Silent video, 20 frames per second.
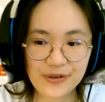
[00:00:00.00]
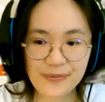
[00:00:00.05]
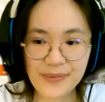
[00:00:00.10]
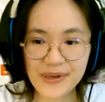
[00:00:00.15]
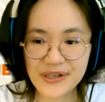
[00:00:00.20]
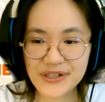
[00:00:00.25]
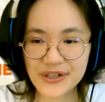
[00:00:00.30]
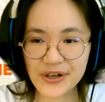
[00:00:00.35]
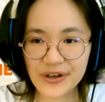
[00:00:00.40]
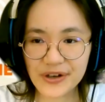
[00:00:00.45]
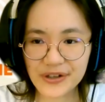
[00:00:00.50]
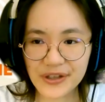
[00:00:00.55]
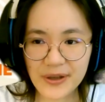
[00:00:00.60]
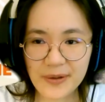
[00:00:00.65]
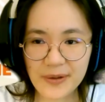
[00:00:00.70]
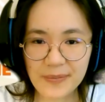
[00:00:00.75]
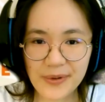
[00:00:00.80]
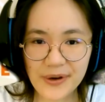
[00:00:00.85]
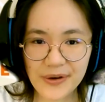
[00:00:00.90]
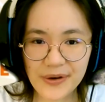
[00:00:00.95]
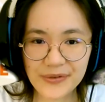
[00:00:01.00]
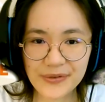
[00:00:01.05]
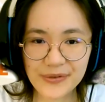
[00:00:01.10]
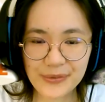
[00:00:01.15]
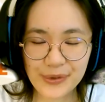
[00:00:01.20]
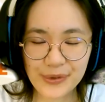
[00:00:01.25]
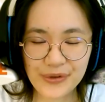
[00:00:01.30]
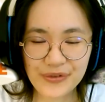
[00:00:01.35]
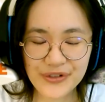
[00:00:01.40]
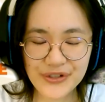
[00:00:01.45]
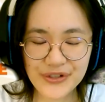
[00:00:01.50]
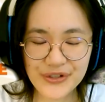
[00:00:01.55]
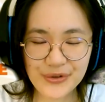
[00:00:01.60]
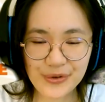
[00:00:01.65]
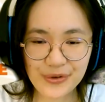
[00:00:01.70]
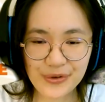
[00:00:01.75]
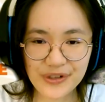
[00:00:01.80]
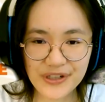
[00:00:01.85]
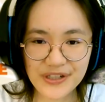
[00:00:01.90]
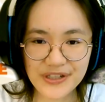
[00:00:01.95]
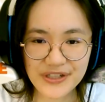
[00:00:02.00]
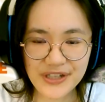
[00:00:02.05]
to be talking about one of the stories